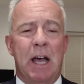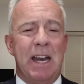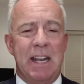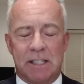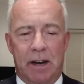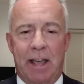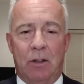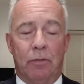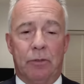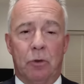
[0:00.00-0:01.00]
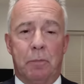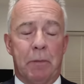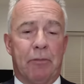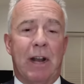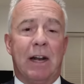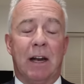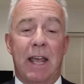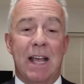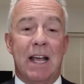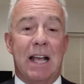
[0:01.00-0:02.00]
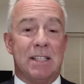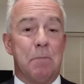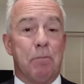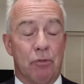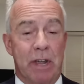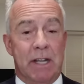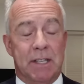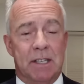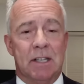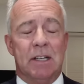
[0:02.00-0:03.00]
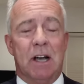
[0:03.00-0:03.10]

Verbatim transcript: It is unhelpful, but frankly, as a Brit,